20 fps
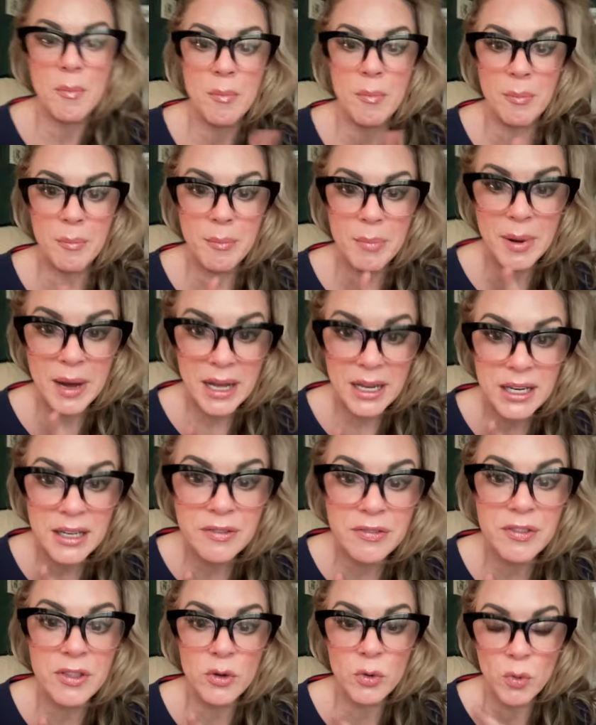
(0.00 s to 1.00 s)
But
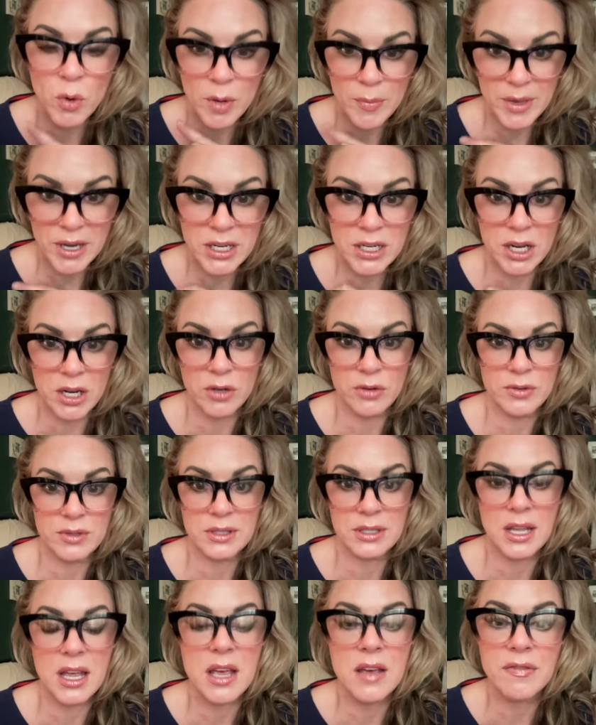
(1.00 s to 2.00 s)
if the woman
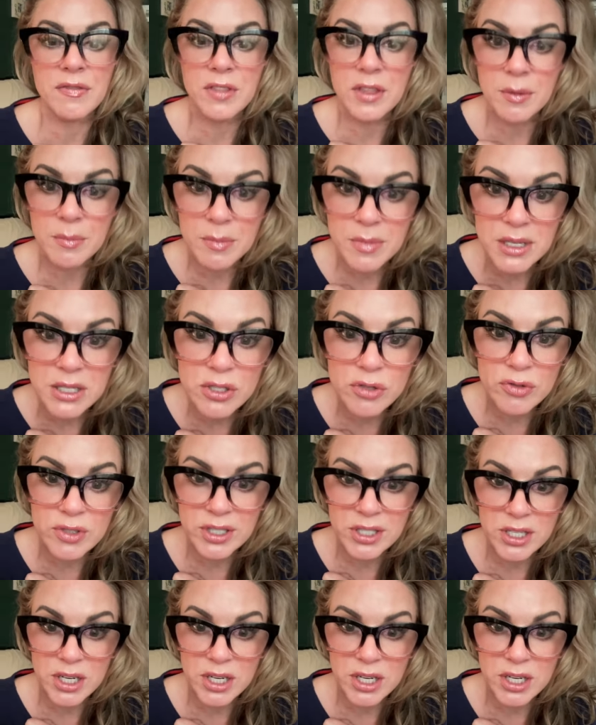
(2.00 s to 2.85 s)
knows, if the mistress